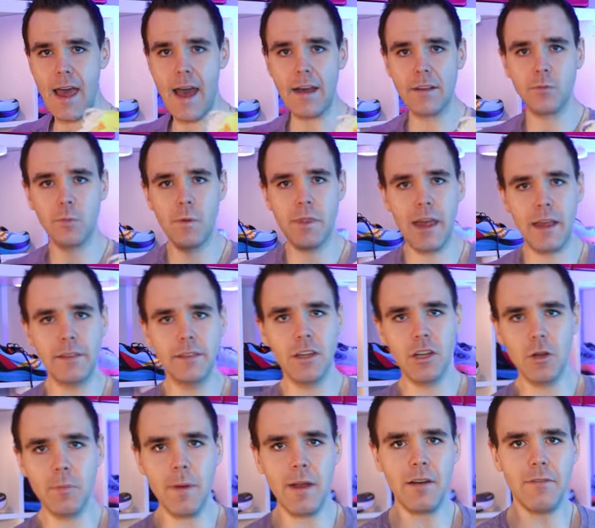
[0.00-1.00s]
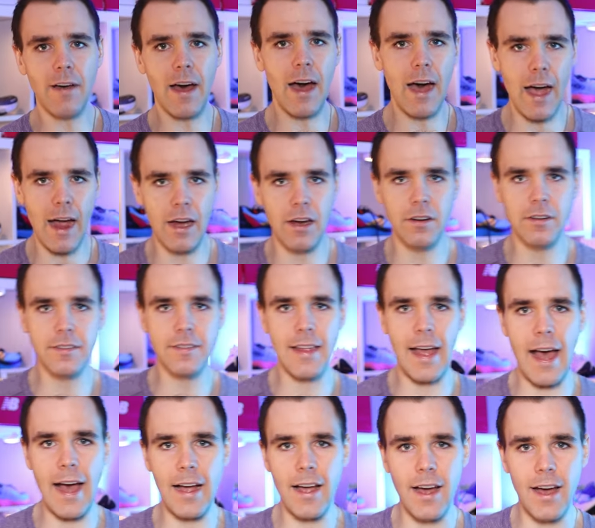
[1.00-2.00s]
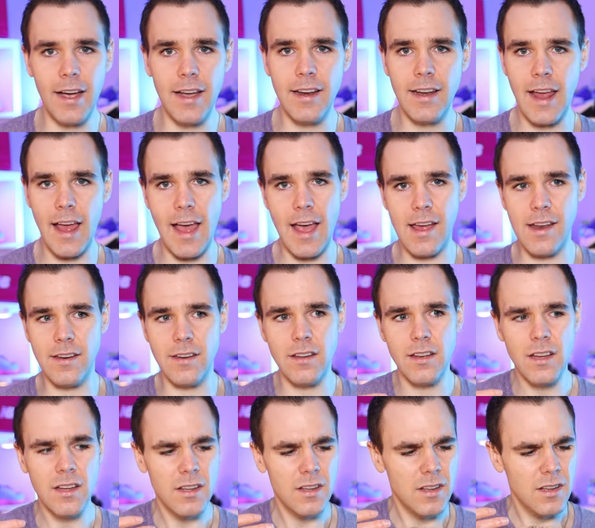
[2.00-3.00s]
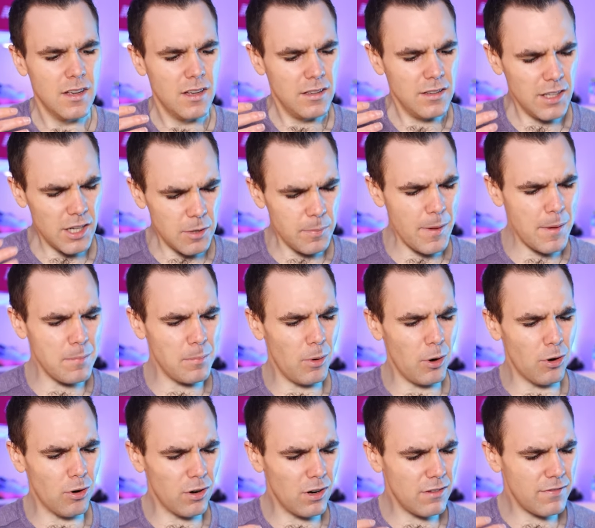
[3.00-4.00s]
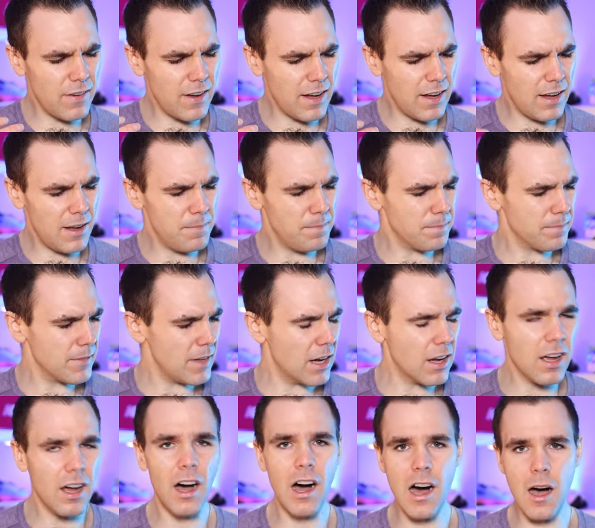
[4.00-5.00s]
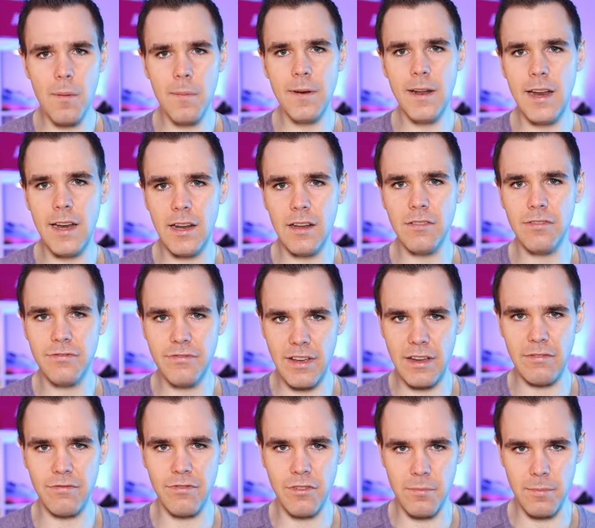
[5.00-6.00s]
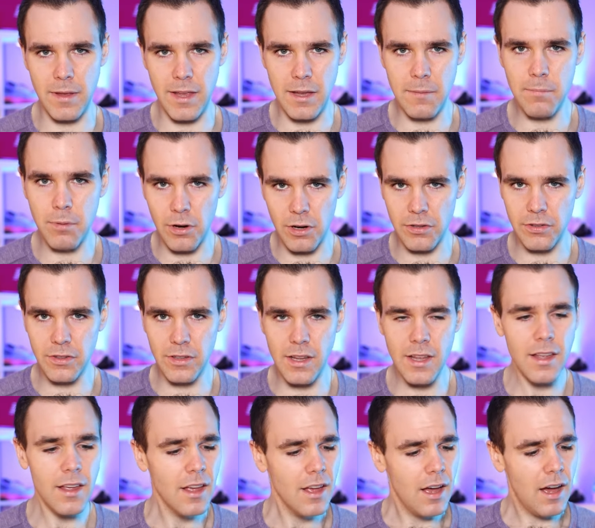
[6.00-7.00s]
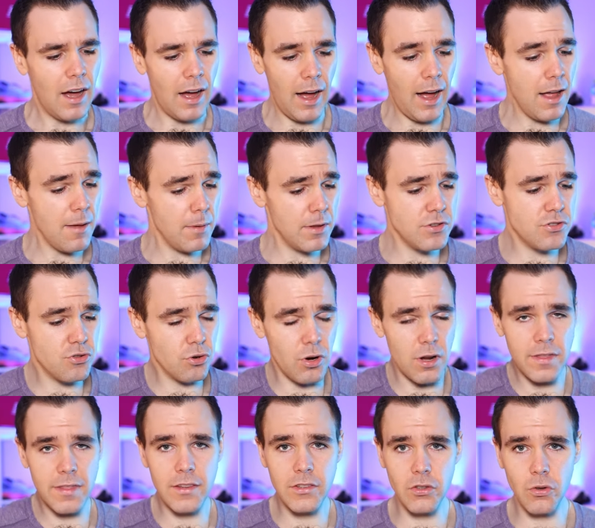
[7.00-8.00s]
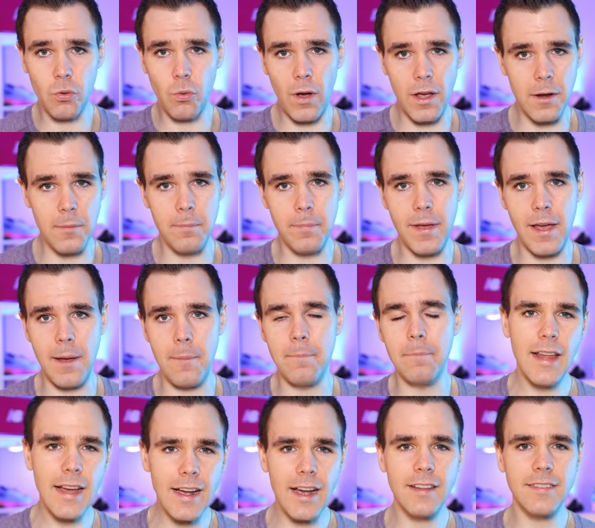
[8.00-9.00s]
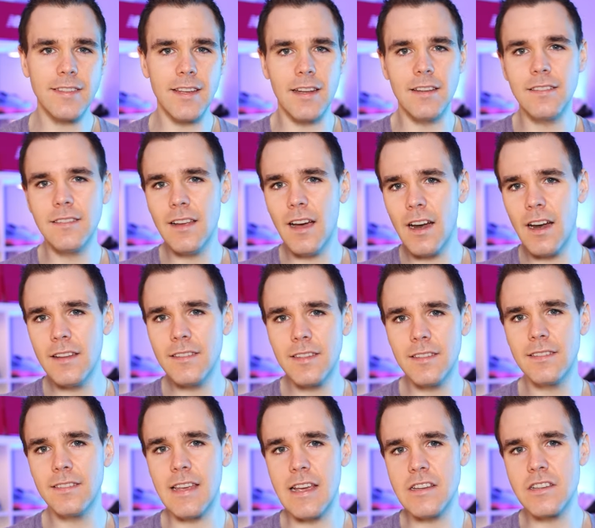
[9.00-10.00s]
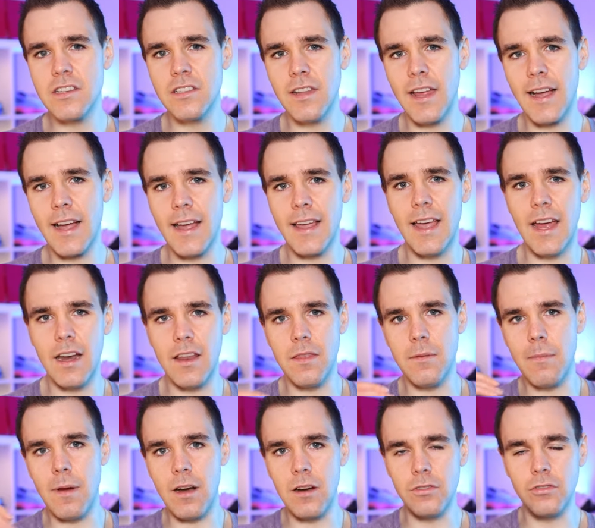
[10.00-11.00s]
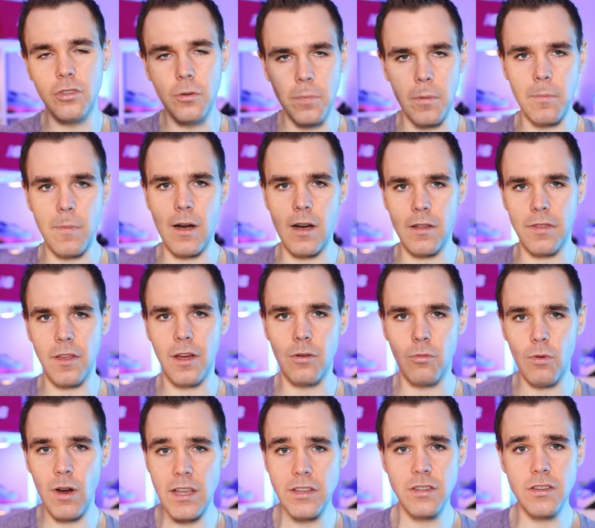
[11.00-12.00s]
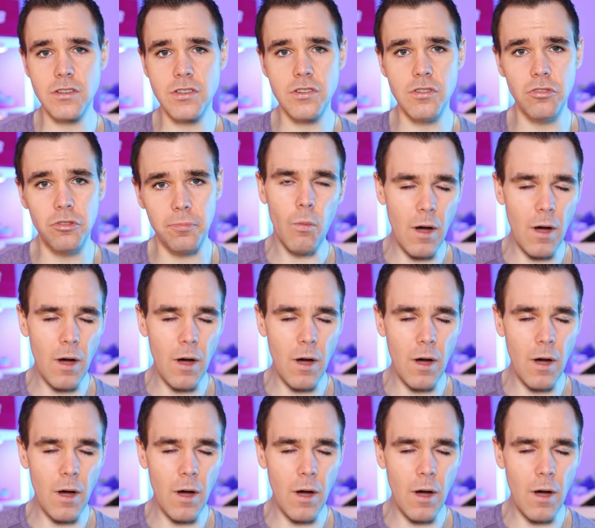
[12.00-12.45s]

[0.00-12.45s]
X with that little bit of a higher stack height and a little bit more of a accommodating fit for me personally, I'm enjoying this quite a bit. Like I said, it's not a sensation like I get in super marathon racing shoes.